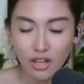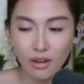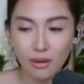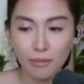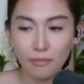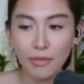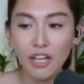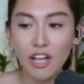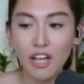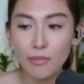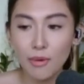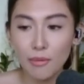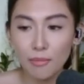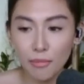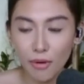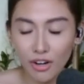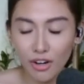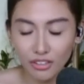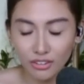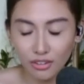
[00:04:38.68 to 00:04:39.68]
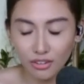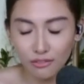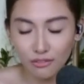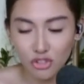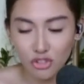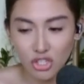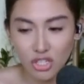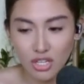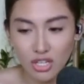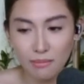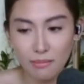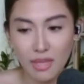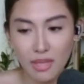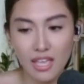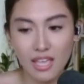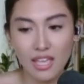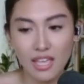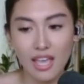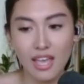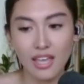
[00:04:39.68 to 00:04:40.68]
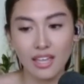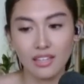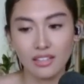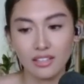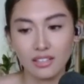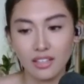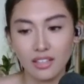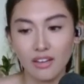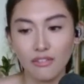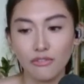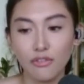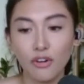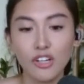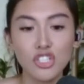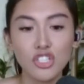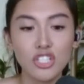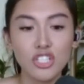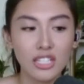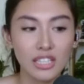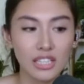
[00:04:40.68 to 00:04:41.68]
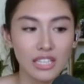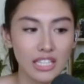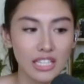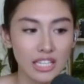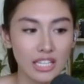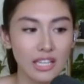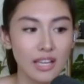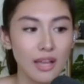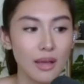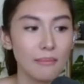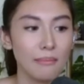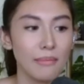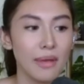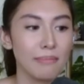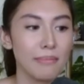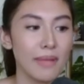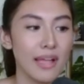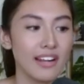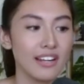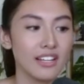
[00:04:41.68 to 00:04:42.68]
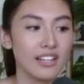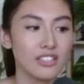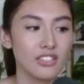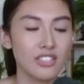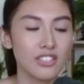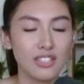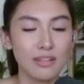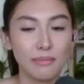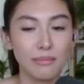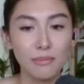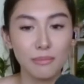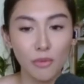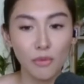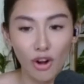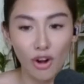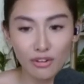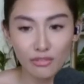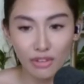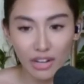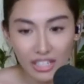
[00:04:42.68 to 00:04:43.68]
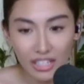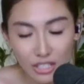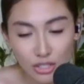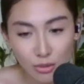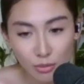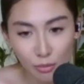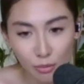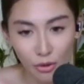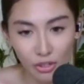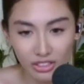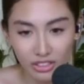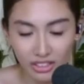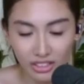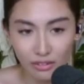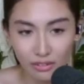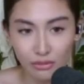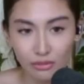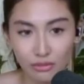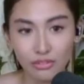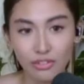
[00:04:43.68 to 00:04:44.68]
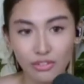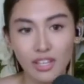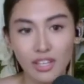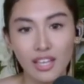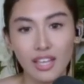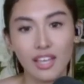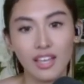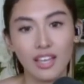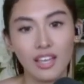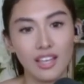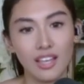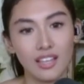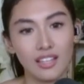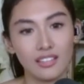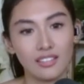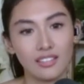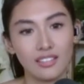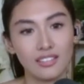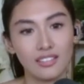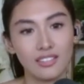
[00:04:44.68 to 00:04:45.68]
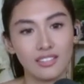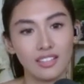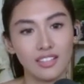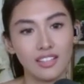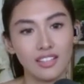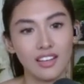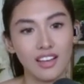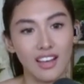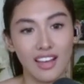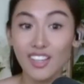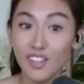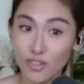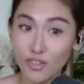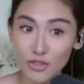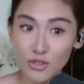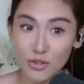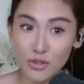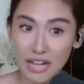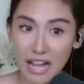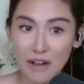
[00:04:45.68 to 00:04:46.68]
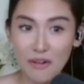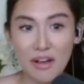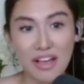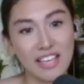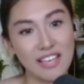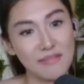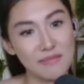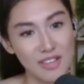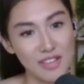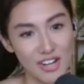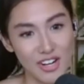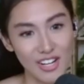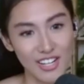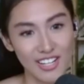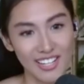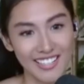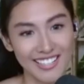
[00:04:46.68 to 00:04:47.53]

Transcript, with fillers: become a part of GMA, and fortunately my parents naman po are very supportive, and ayun, so now I am here.